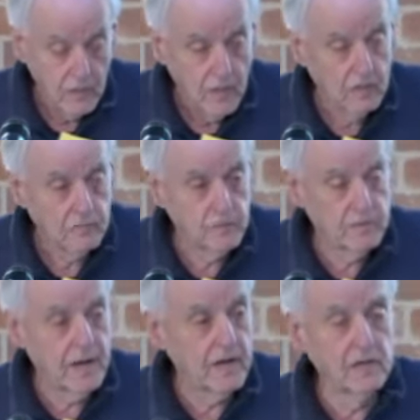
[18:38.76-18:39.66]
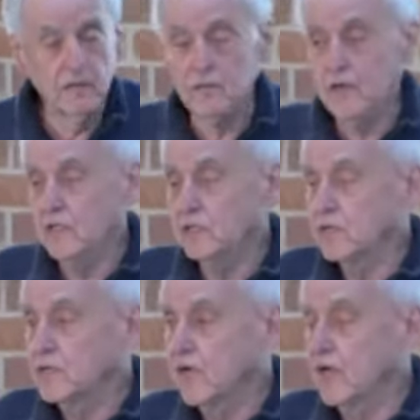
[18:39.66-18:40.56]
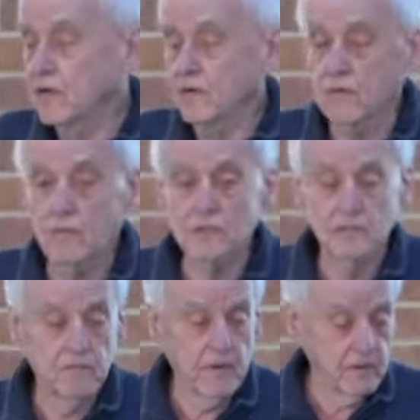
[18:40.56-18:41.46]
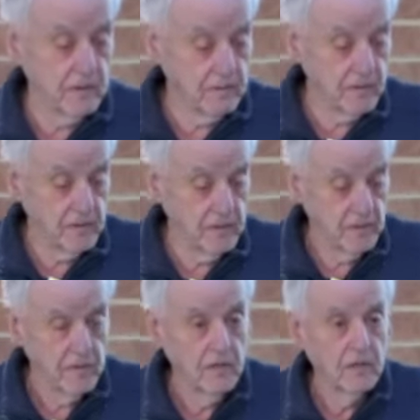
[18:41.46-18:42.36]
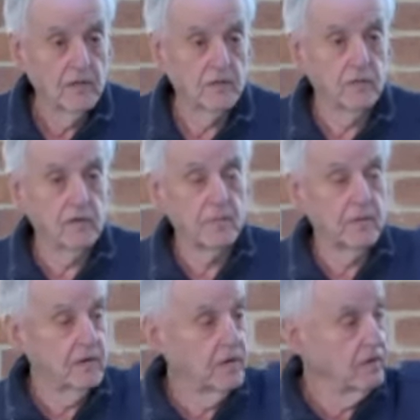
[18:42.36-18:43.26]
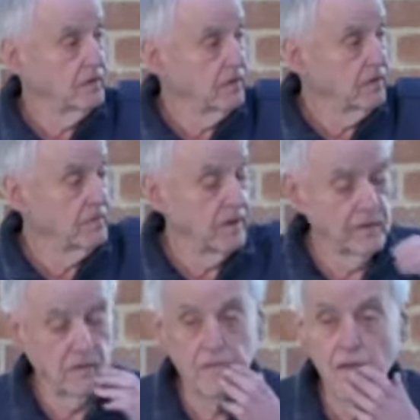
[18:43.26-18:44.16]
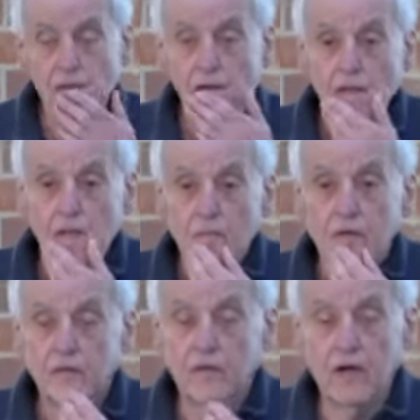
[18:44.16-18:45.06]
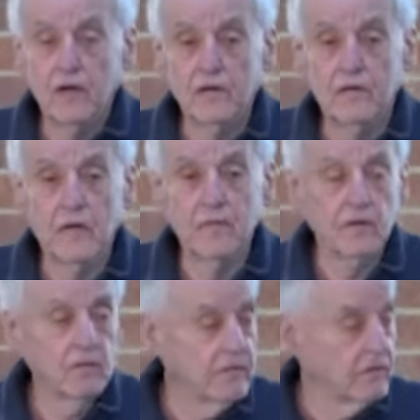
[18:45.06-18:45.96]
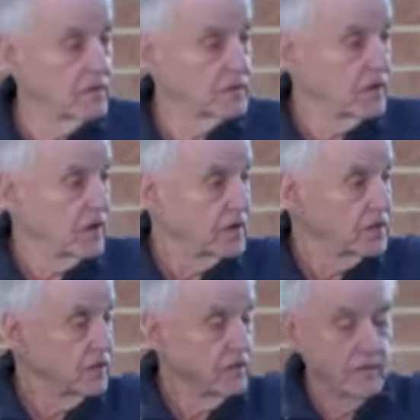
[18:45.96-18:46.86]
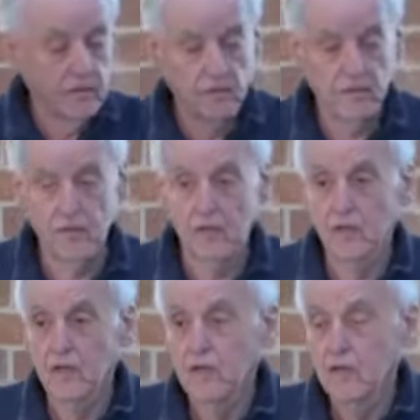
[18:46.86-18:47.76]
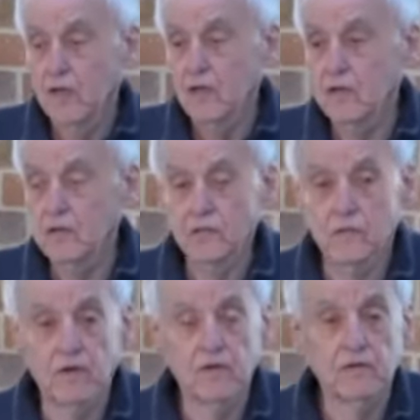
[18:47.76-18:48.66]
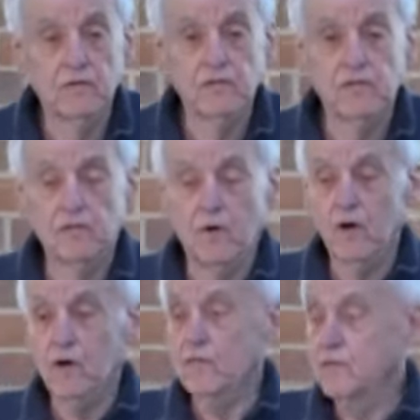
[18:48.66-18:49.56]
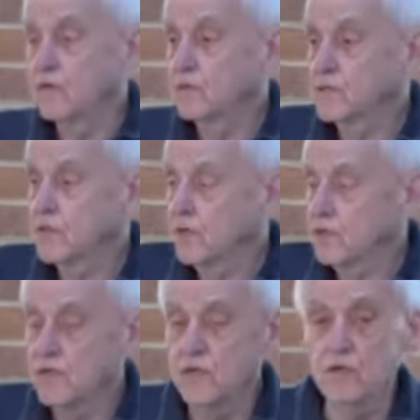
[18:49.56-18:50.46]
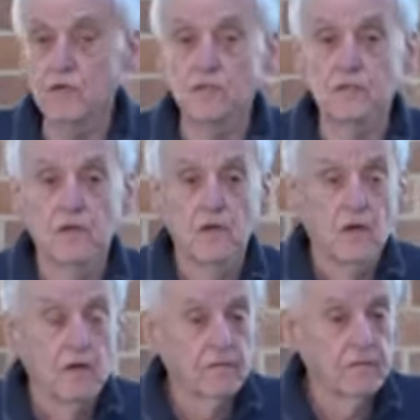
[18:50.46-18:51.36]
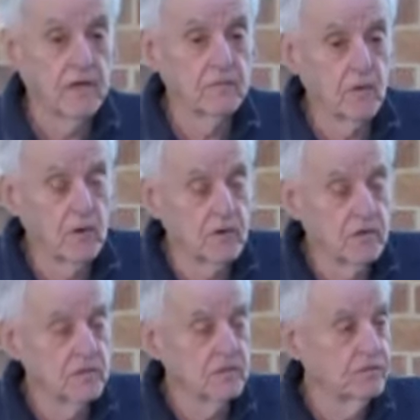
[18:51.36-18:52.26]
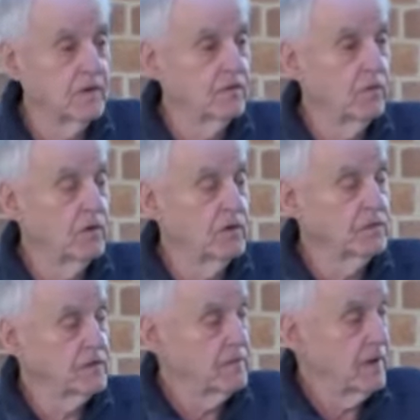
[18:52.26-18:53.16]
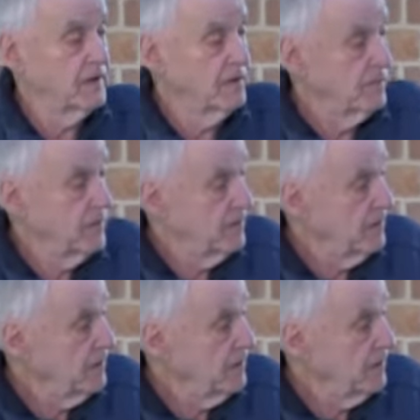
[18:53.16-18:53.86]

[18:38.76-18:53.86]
It's about a little country town, and it wasn't Bunyip, because we're up on a hill here in Bunyip. But the rain had come and the river was rising. And it's quite interesting. Quite often you'll see on the news flood warnings for the Bunyip River.